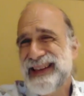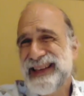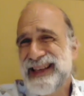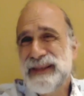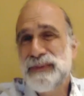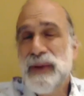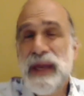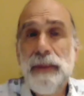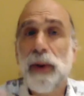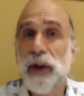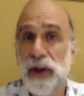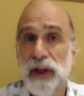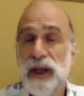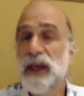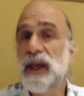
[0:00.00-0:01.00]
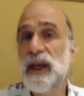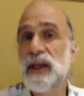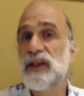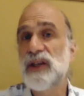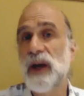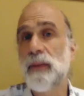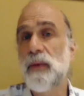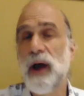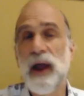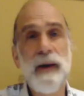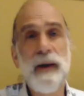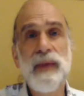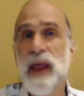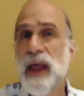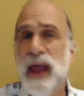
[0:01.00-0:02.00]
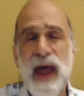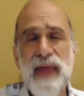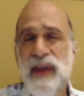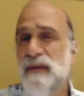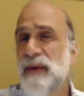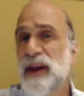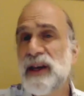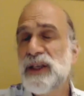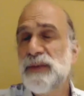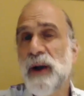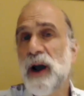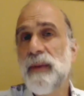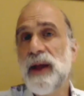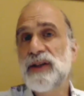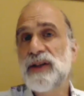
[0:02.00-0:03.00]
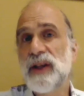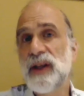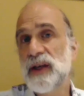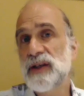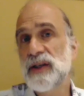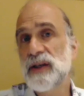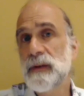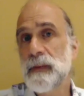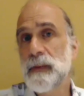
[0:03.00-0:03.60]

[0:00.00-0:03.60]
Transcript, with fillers: as people in, in some way. And there have been experiments in this.